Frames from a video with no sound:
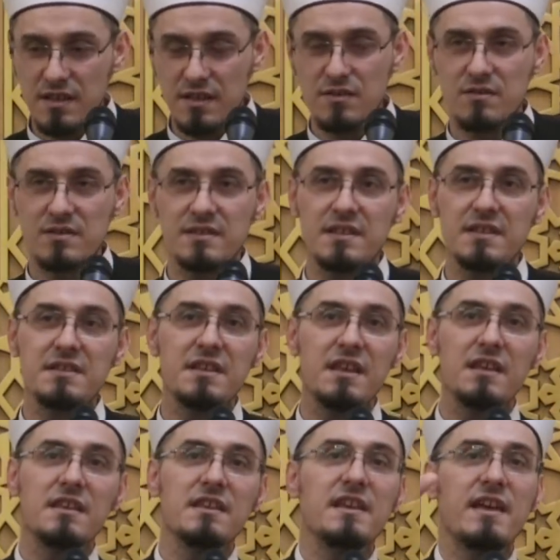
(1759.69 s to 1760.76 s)
in your
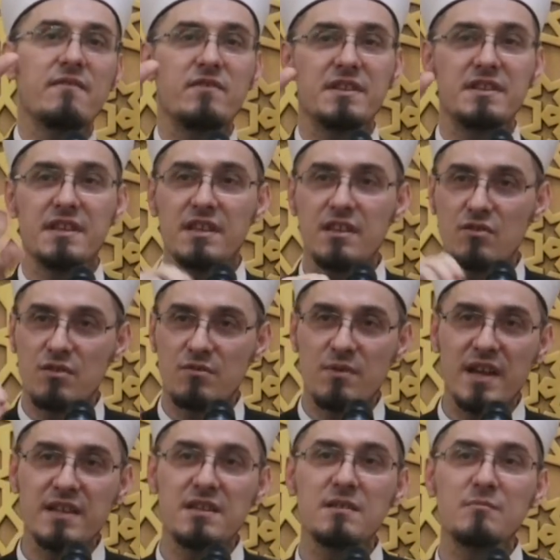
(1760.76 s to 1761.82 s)
sitting, in everything, in your
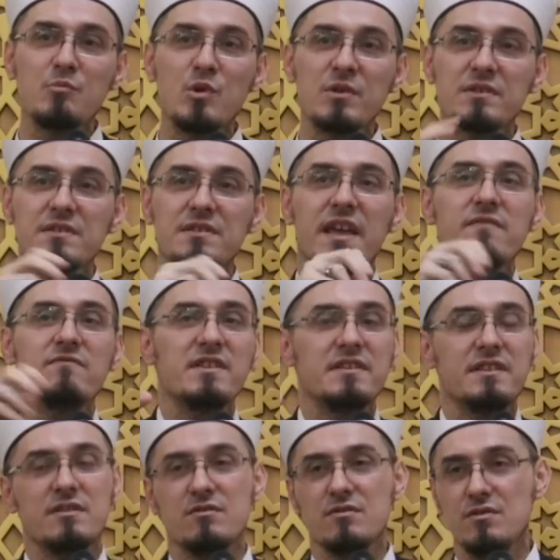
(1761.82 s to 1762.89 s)
writing books,
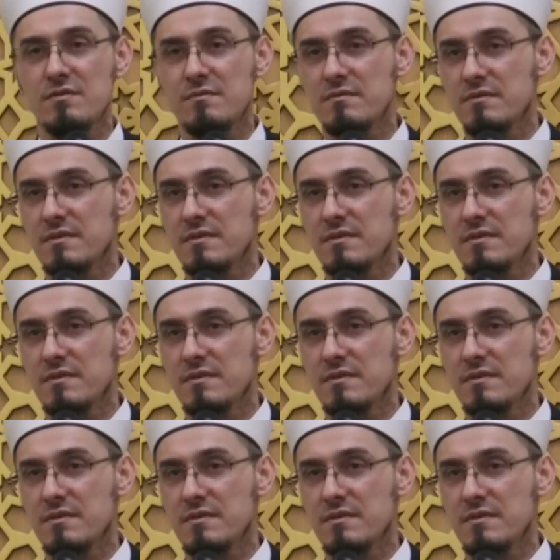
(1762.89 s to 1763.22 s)
everything you do,